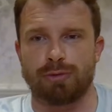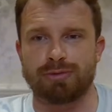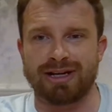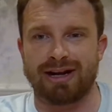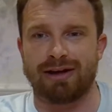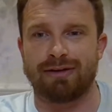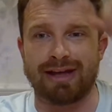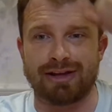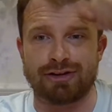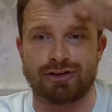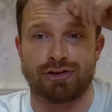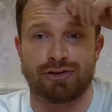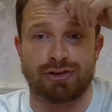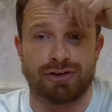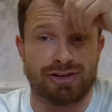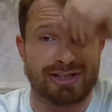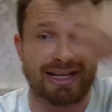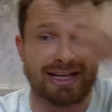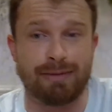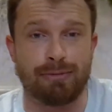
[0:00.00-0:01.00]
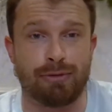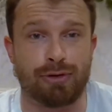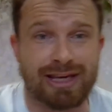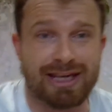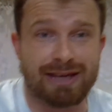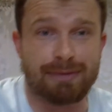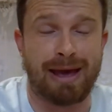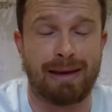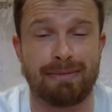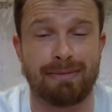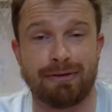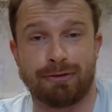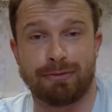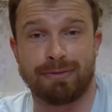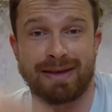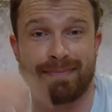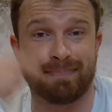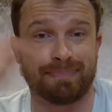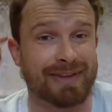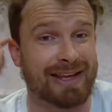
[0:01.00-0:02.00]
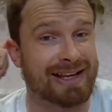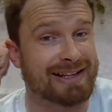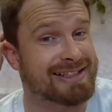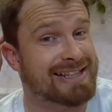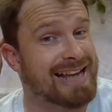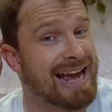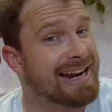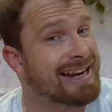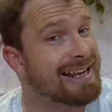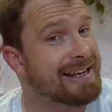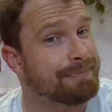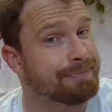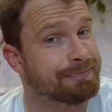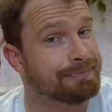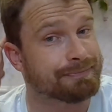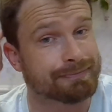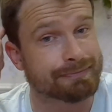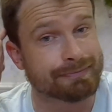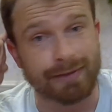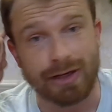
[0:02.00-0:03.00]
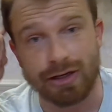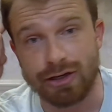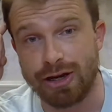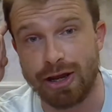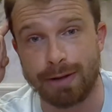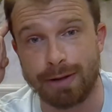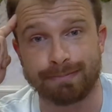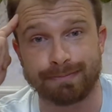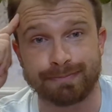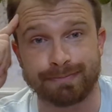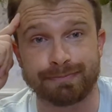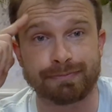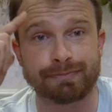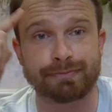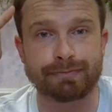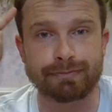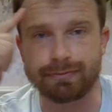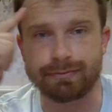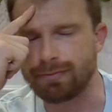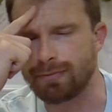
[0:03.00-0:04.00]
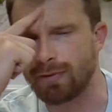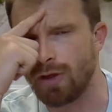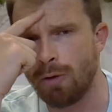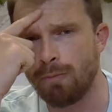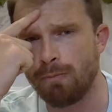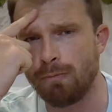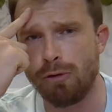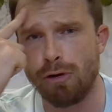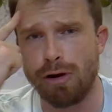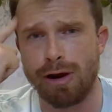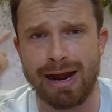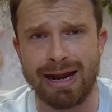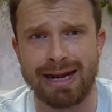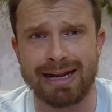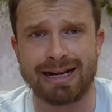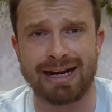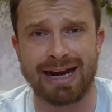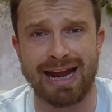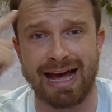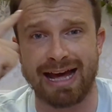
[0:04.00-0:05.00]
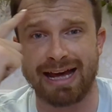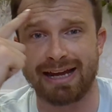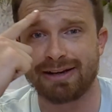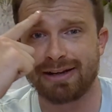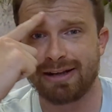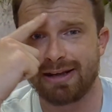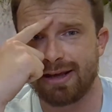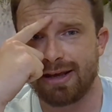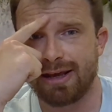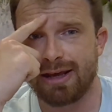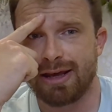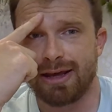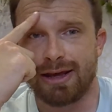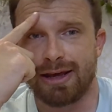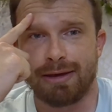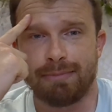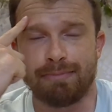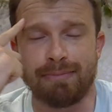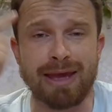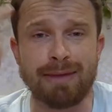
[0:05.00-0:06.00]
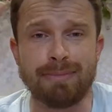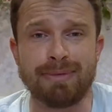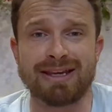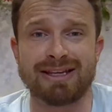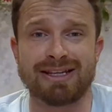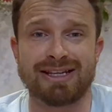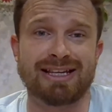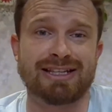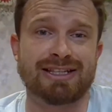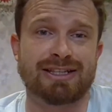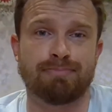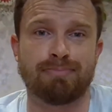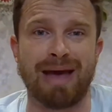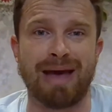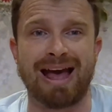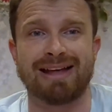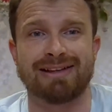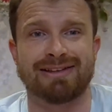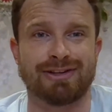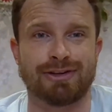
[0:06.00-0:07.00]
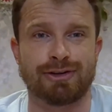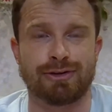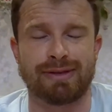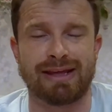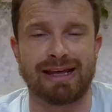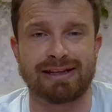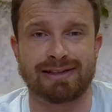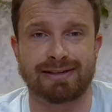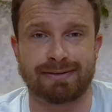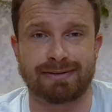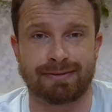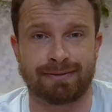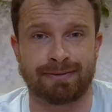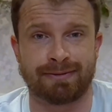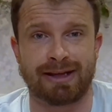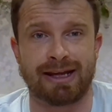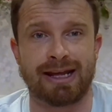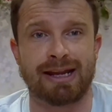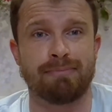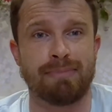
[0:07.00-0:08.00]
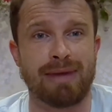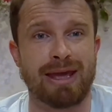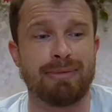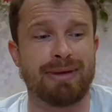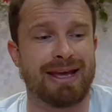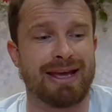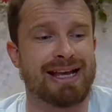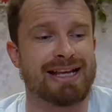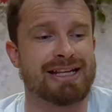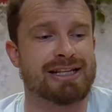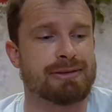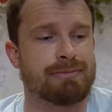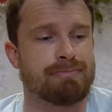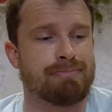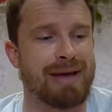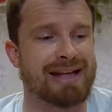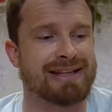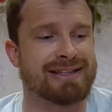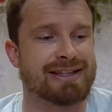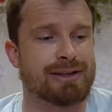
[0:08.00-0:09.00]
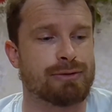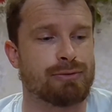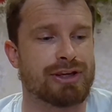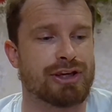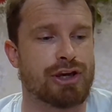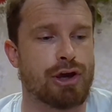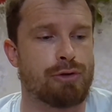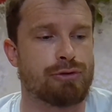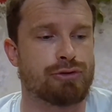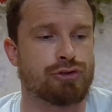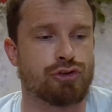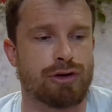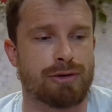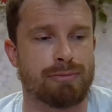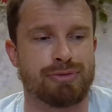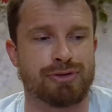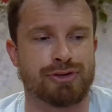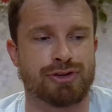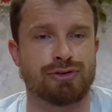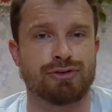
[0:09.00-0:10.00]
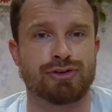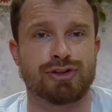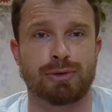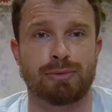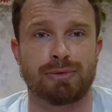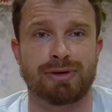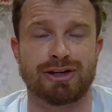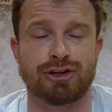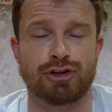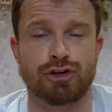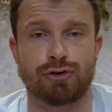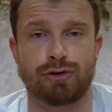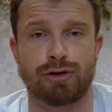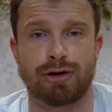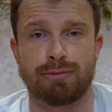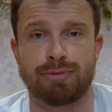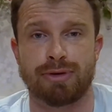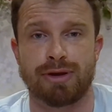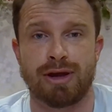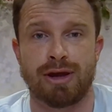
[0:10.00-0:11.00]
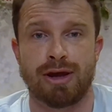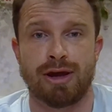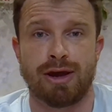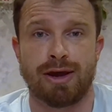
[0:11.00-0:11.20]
good option out there, Joe. It's him or keep Emi for me. Exactly. I'm really glad. Maybe it is better to do this. And maybe it is better that we go and try and pursue someone in Europe